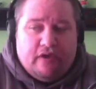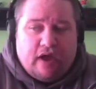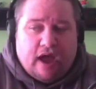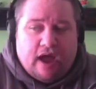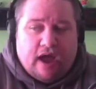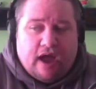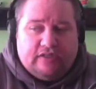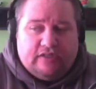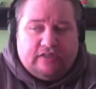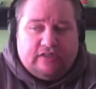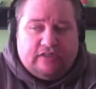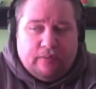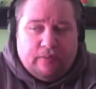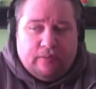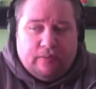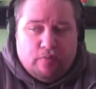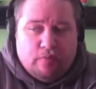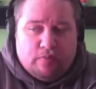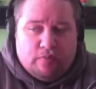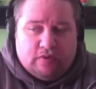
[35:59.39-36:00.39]
honestly what
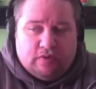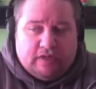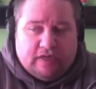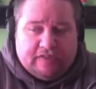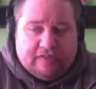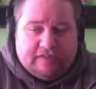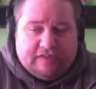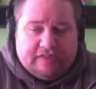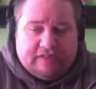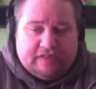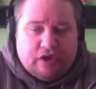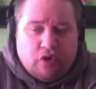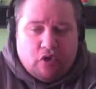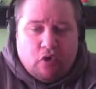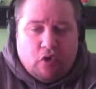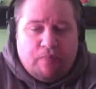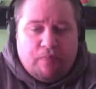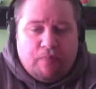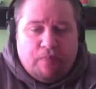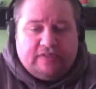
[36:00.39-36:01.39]
mobile does is it
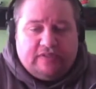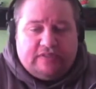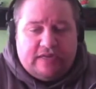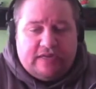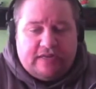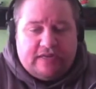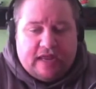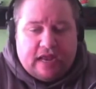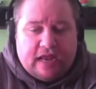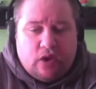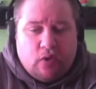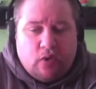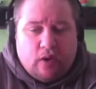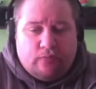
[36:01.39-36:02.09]
opens Nintendo up